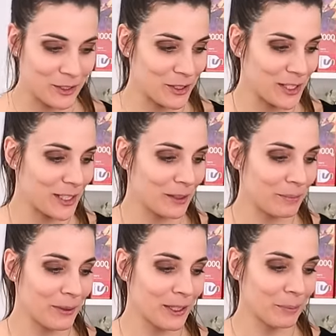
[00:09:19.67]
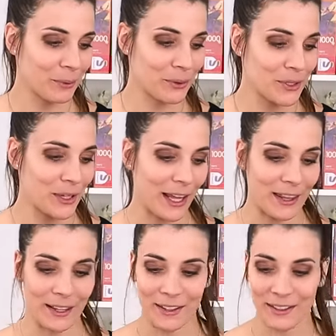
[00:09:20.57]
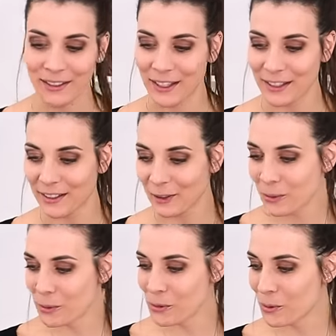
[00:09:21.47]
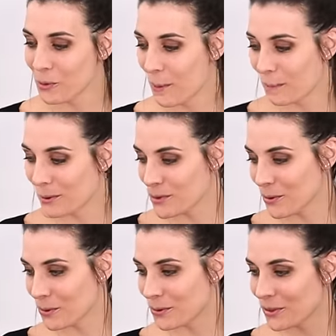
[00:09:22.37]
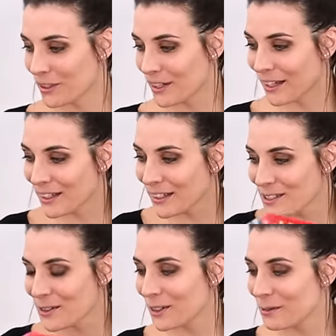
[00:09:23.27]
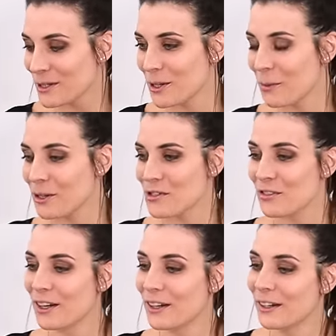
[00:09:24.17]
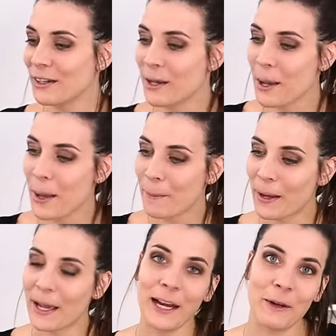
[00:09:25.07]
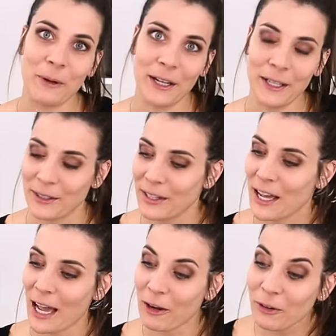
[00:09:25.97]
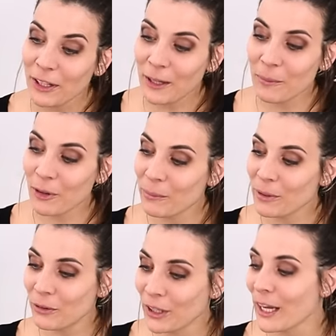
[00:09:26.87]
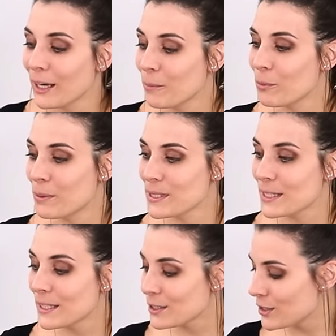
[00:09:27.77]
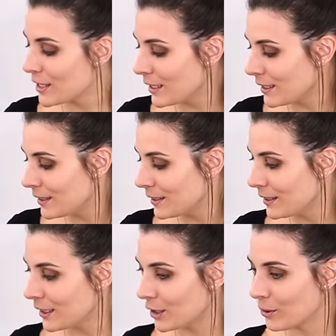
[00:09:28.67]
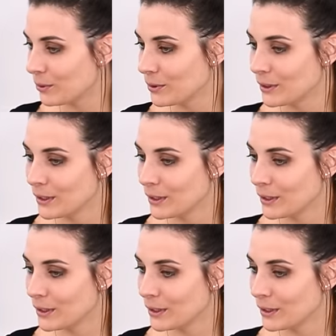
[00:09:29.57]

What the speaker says: to see it being put together, like the whole puzzle. I think it's gonna be so much fun. But anyway, I don't think I'm gonna be doing any more puzzling today, you know,